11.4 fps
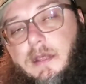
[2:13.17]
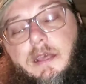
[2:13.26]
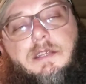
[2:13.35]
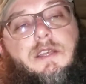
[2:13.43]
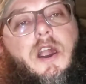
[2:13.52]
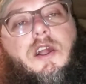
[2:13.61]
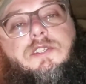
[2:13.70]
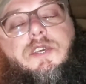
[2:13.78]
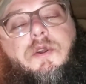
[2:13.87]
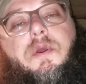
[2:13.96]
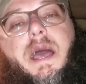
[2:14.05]
There's
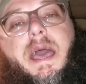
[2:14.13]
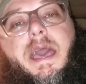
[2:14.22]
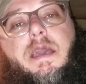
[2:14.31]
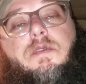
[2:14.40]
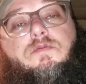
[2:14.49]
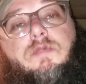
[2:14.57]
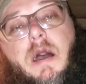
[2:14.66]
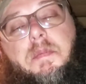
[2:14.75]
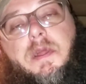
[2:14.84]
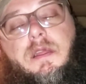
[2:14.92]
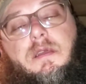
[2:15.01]
also a
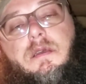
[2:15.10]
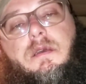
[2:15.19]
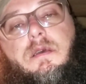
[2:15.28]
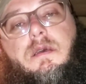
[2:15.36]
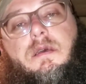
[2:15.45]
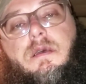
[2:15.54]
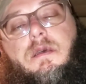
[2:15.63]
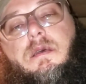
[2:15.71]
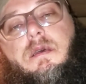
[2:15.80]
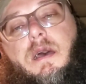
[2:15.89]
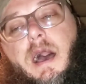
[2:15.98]
rubber
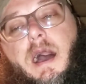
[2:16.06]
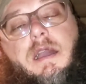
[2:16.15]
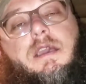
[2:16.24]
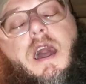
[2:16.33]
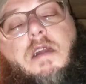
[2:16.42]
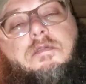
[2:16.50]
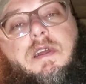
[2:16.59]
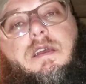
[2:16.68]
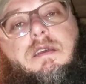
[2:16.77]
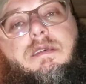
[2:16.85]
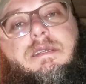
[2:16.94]

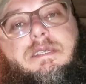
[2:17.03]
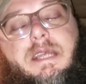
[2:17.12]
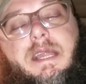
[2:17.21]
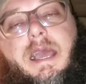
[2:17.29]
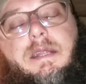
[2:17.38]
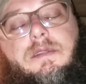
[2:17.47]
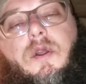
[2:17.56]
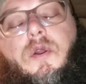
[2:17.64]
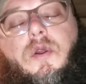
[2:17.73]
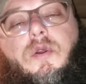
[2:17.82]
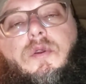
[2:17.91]
cover sitting on the
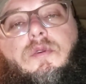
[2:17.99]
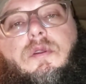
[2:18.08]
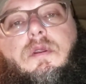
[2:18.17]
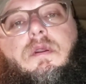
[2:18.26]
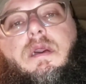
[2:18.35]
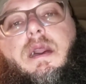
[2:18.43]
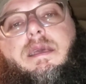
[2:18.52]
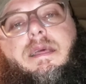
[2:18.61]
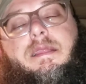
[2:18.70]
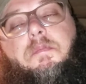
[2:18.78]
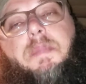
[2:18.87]
hole
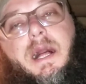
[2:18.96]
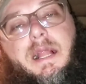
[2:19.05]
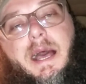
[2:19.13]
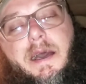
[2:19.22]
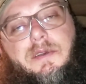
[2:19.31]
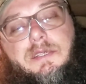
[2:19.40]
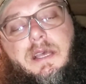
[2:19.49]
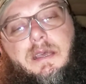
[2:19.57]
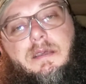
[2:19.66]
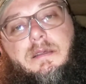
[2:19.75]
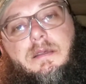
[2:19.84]
in the bell
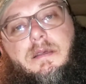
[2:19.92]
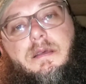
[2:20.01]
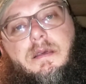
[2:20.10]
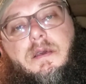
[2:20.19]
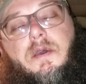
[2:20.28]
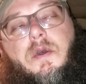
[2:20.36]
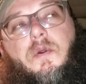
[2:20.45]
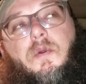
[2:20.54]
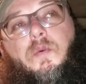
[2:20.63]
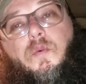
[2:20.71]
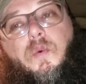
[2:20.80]
housing
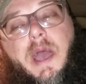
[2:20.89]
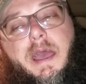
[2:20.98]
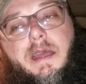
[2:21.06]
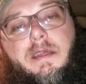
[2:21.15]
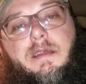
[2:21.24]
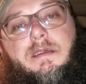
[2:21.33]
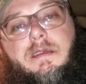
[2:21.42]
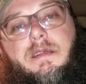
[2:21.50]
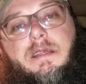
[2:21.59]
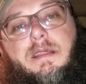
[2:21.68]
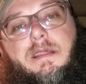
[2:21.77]
where
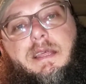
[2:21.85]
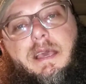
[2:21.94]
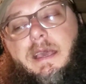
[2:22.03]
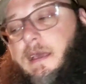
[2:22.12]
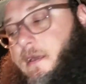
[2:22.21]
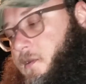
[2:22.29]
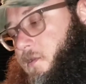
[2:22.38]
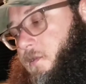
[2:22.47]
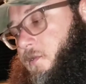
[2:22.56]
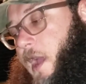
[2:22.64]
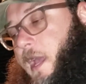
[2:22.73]
the
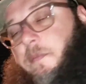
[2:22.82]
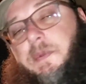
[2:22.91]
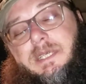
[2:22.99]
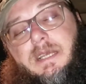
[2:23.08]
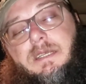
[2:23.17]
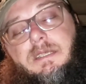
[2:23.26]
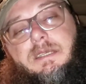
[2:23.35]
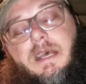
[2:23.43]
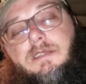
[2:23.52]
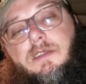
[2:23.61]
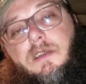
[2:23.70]
crank position
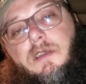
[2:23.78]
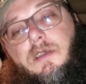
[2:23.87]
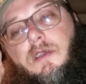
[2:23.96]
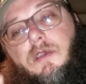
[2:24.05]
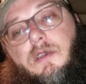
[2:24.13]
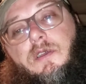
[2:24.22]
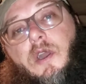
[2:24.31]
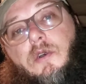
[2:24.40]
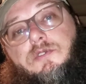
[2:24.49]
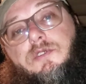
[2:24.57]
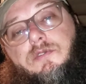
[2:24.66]
sensor
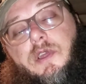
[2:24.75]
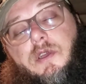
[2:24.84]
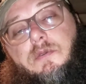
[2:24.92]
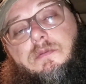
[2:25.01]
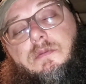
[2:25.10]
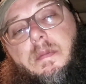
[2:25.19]
goes through.